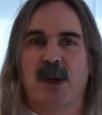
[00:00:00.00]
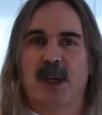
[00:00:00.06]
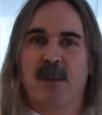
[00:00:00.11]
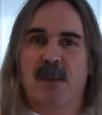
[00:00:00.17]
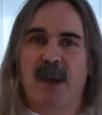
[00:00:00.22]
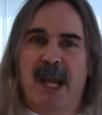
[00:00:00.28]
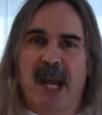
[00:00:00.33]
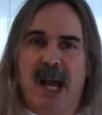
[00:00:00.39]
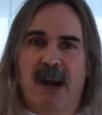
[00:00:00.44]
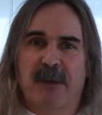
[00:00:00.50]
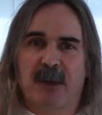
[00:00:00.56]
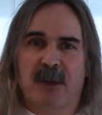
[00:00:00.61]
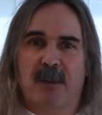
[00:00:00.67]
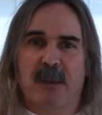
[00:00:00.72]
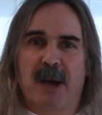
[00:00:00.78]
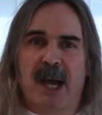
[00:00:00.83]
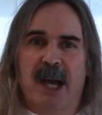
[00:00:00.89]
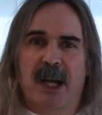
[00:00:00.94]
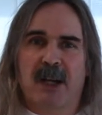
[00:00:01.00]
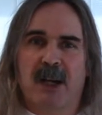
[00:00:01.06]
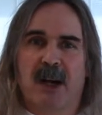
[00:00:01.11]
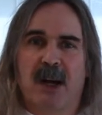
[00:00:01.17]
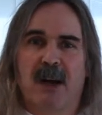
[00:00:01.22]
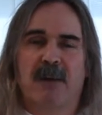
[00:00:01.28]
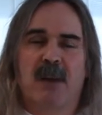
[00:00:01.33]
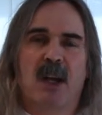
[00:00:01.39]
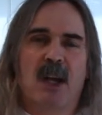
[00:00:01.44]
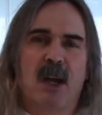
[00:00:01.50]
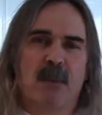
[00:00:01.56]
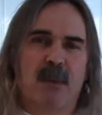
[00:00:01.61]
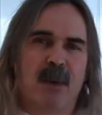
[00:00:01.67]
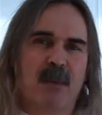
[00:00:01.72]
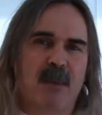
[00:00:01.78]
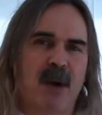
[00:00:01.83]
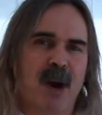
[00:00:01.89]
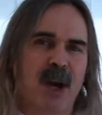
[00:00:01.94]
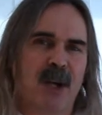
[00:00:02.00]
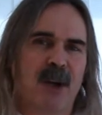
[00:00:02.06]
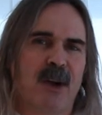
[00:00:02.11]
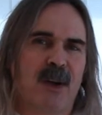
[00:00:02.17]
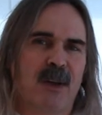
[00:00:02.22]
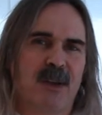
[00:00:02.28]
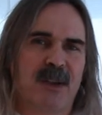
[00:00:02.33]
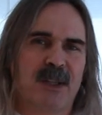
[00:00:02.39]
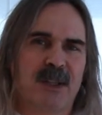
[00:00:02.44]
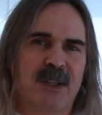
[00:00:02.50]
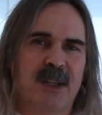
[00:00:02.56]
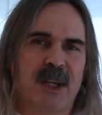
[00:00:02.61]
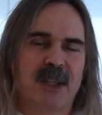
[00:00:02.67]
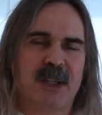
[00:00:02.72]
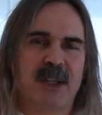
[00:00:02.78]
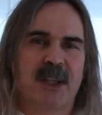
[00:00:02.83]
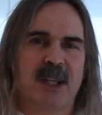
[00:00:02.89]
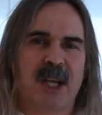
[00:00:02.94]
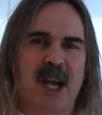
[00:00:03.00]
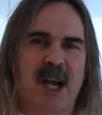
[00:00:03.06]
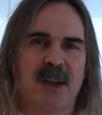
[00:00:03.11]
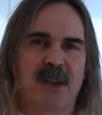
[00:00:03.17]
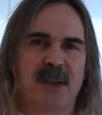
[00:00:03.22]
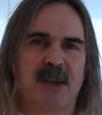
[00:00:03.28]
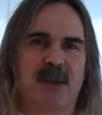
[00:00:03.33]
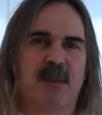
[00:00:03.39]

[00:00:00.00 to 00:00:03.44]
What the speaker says: You may have to back off, but mark all of this on your calendar.